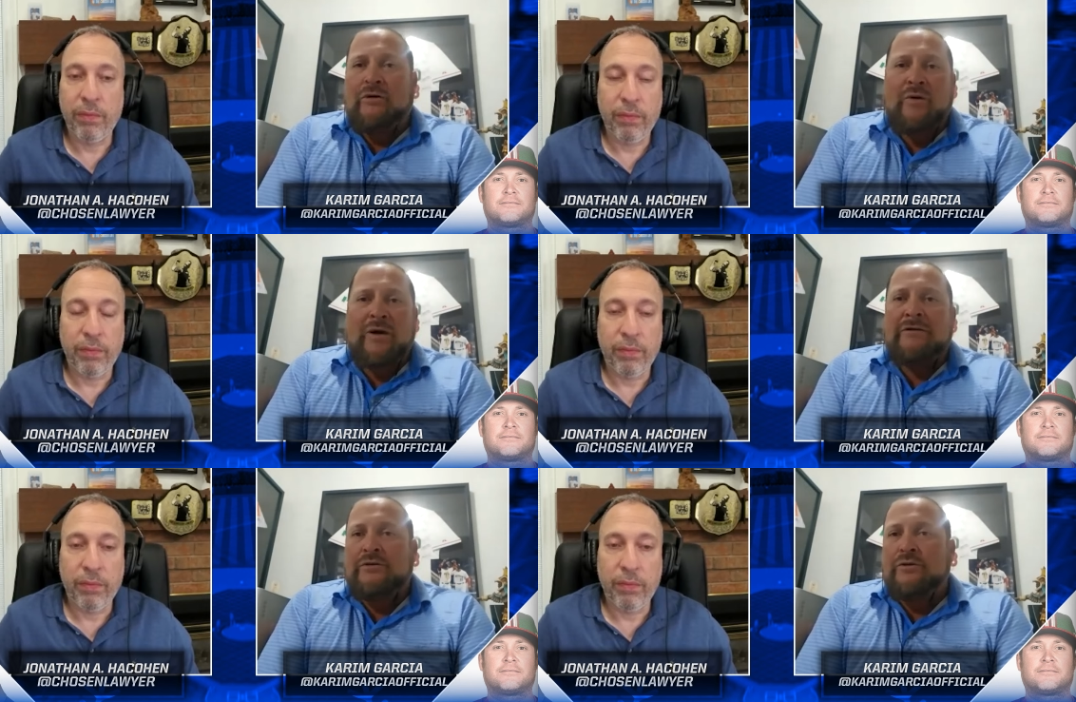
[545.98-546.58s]
Speaker 1: a 1
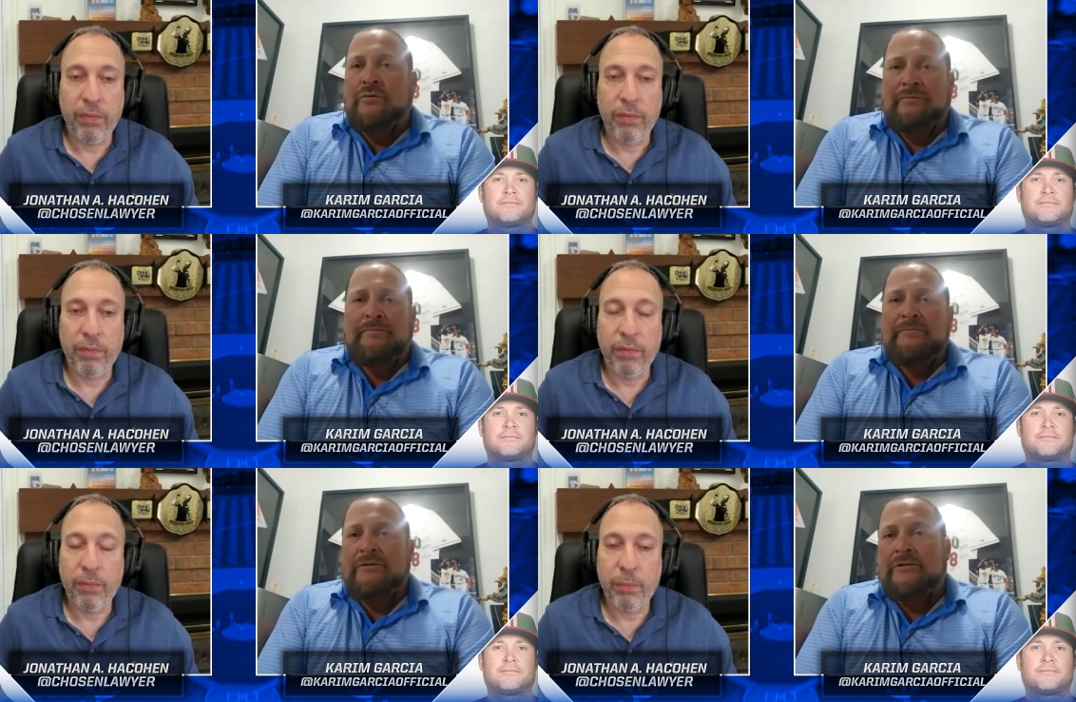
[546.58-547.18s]
or 2.
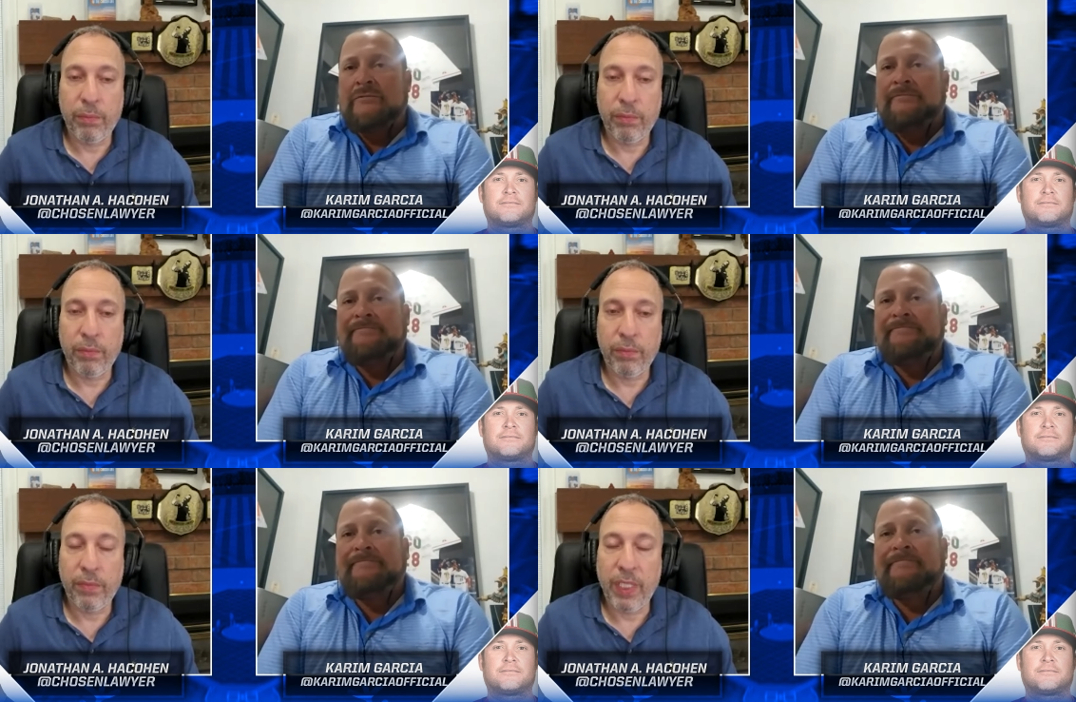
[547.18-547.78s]
So,
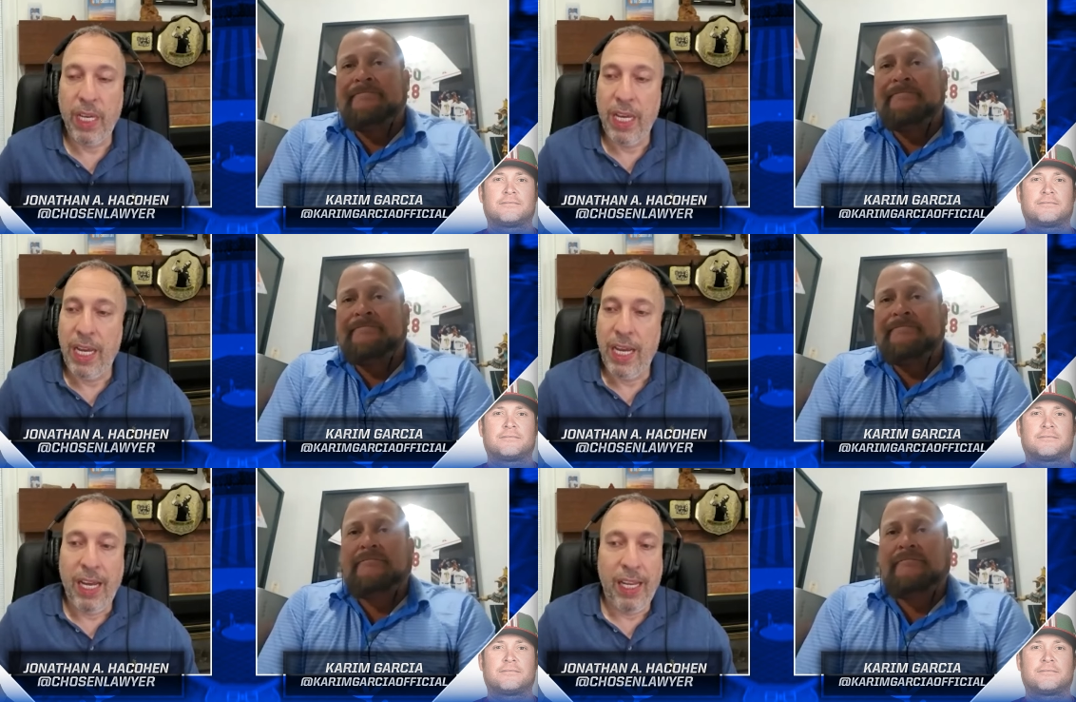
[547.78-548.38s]

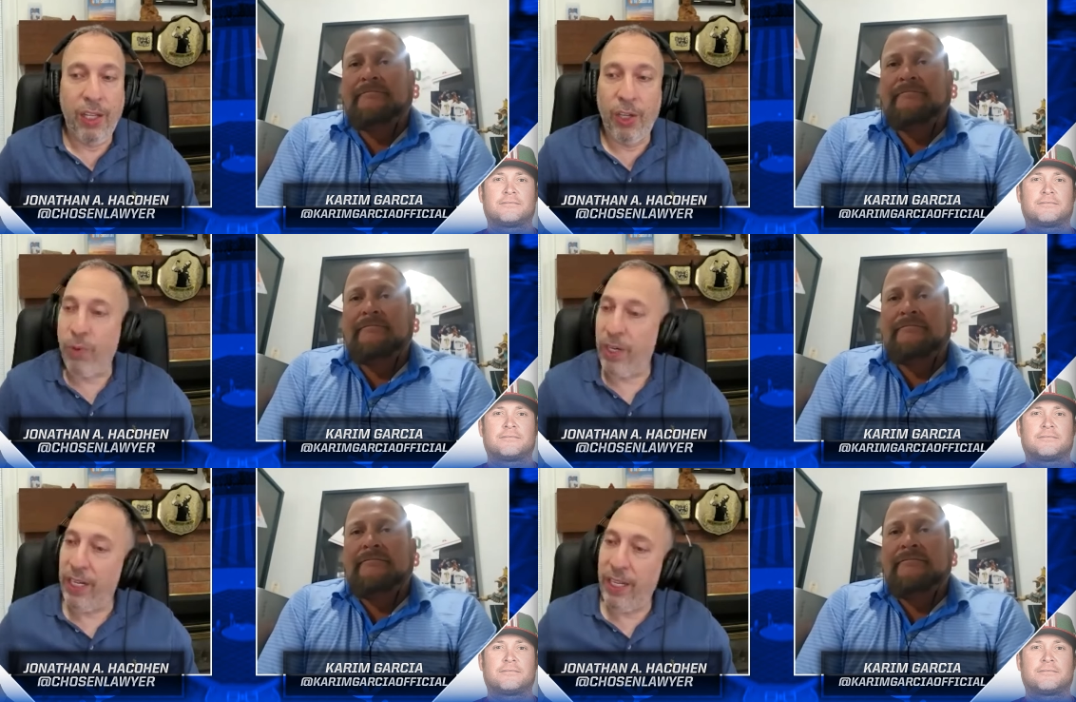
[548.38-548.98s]
Speaker 2: look,
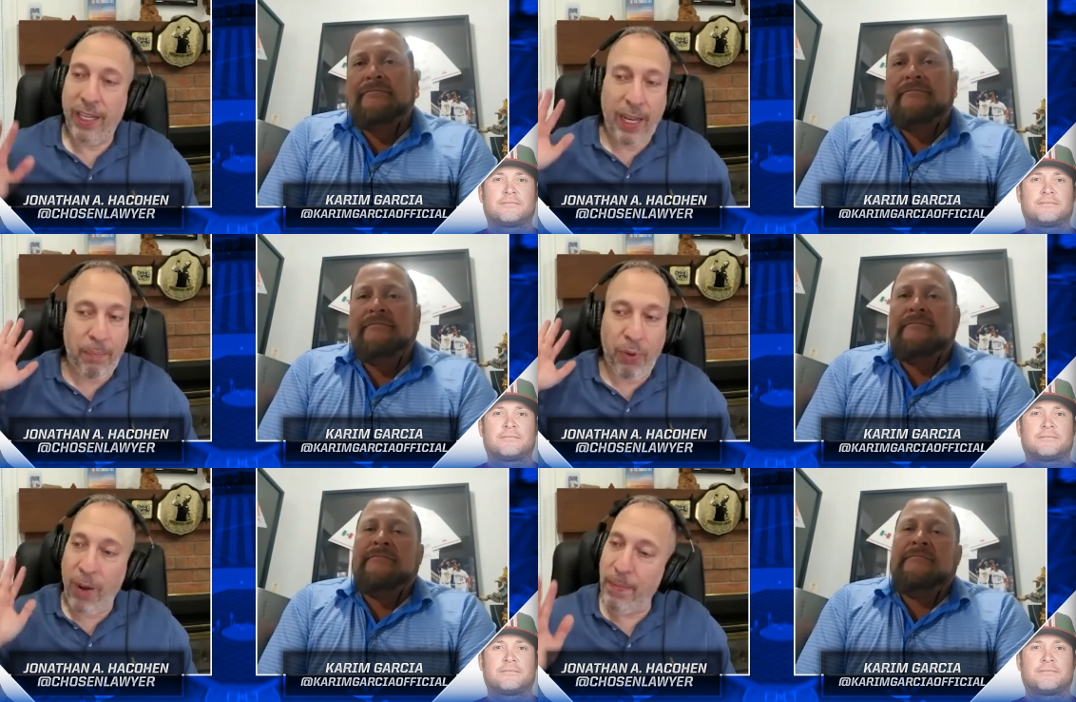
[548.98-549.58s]
I
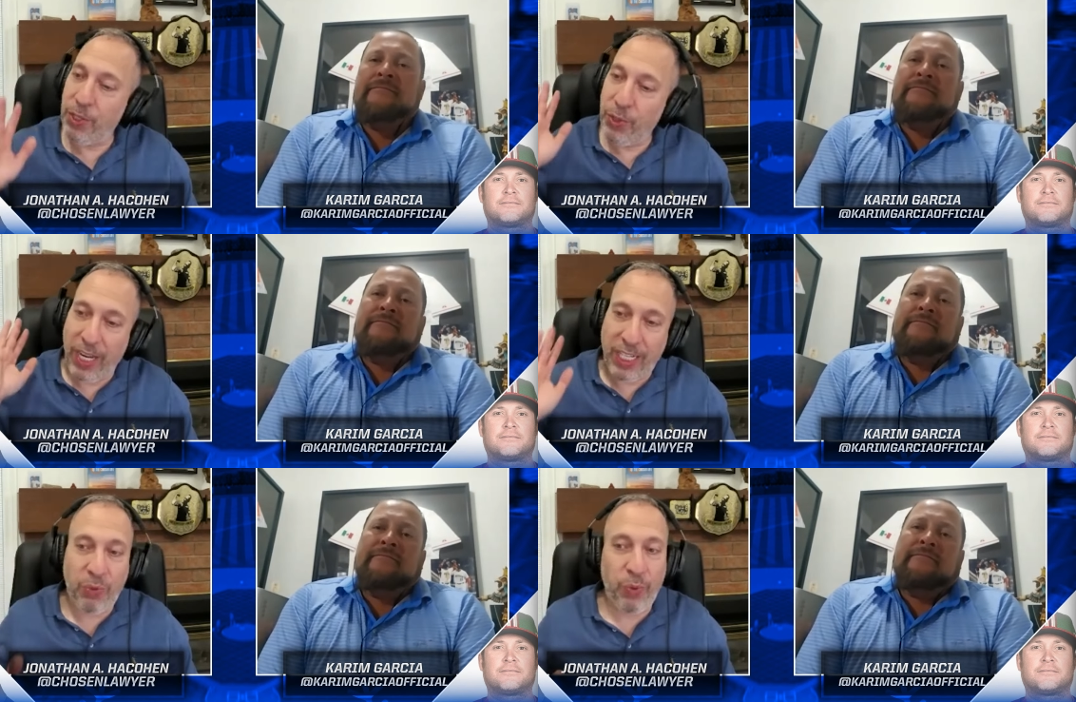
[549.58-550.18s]
promise you
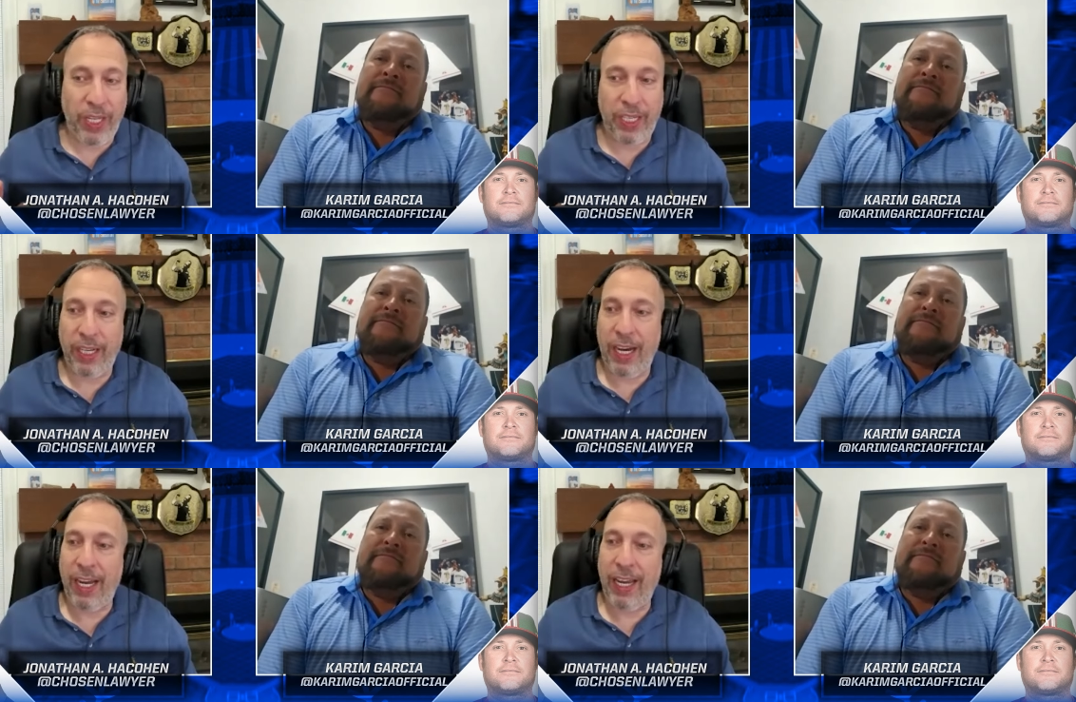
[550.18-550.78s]
next week,
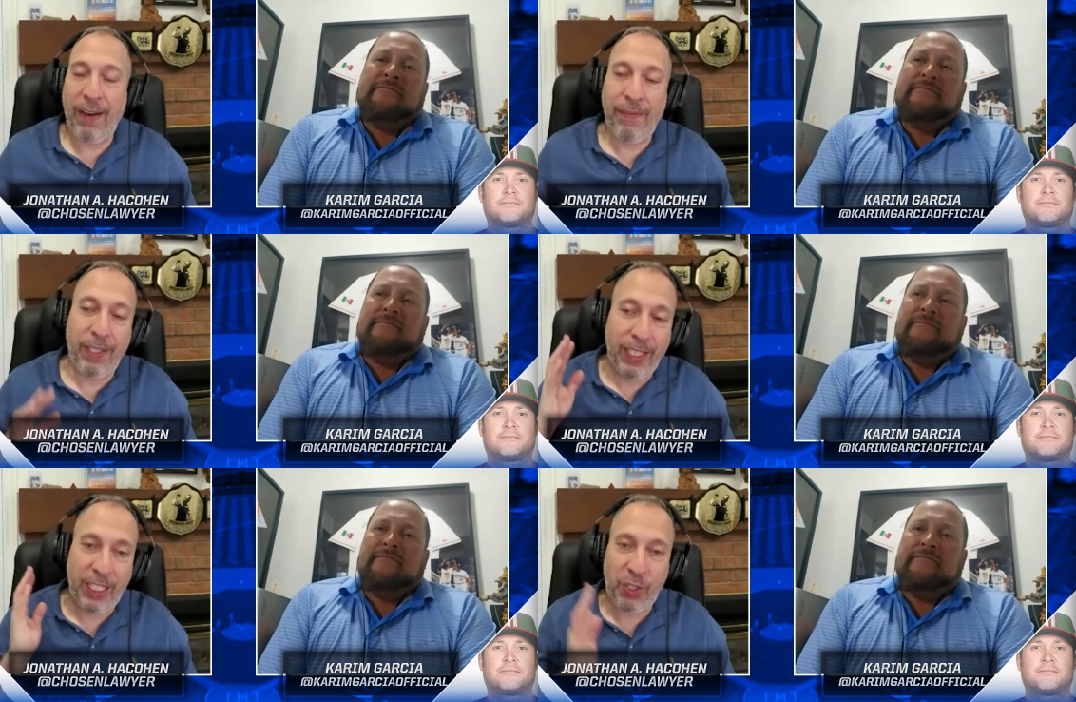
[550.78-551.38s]
I have a
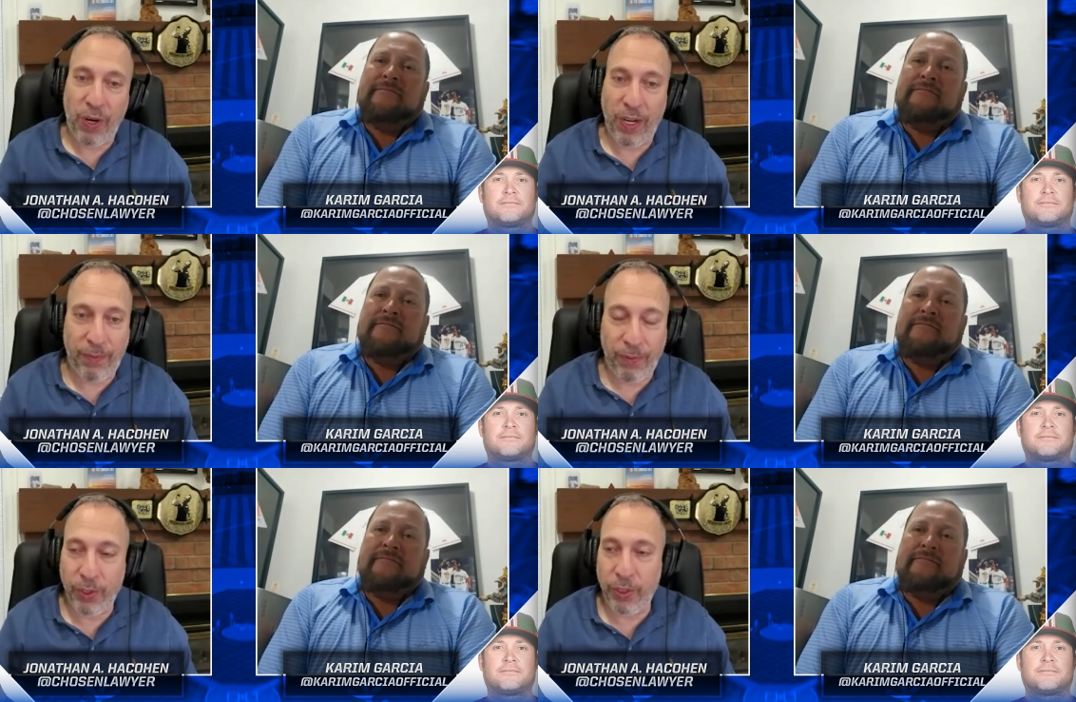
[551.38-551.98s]
list ready
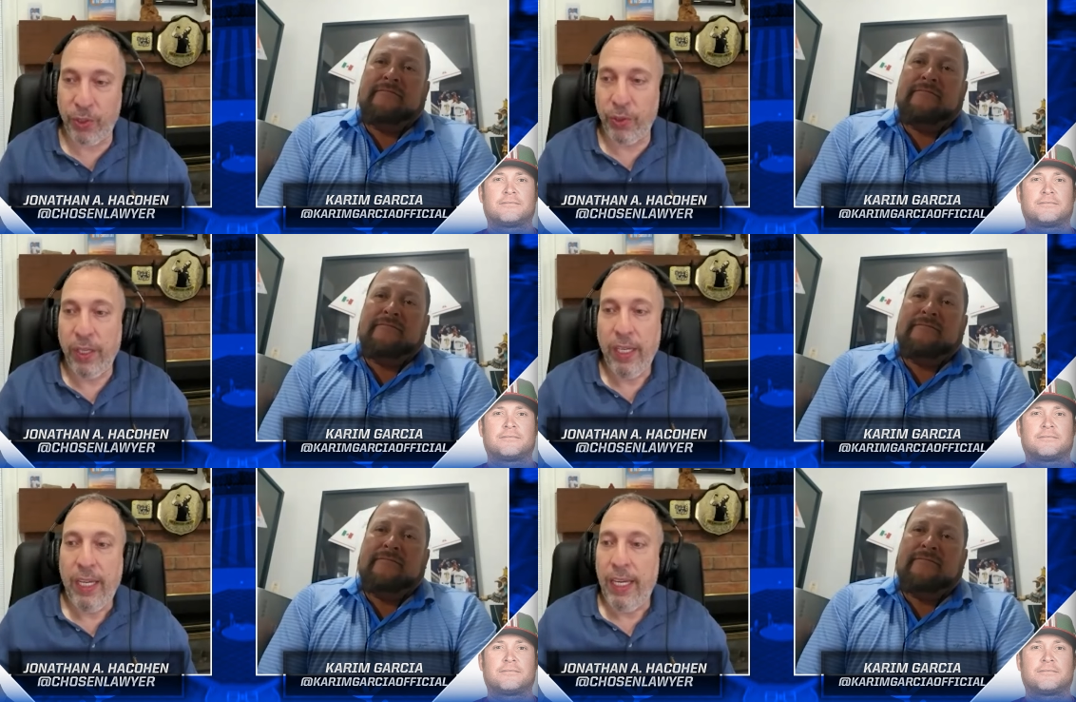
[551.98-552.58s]
for you.
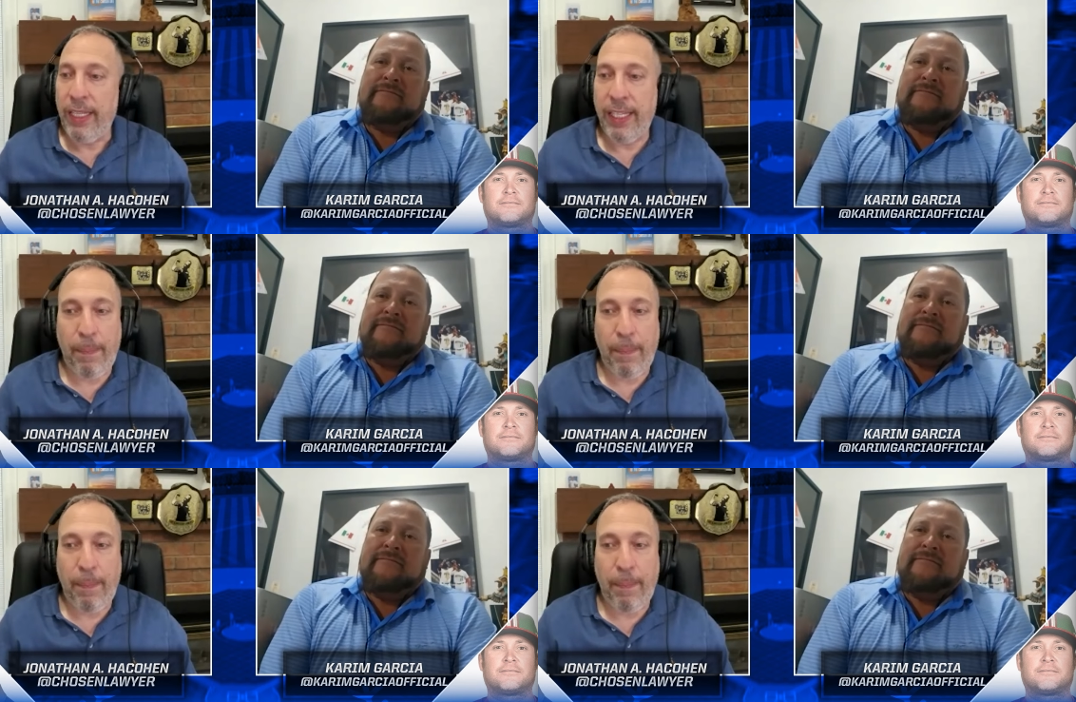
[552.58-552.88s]
The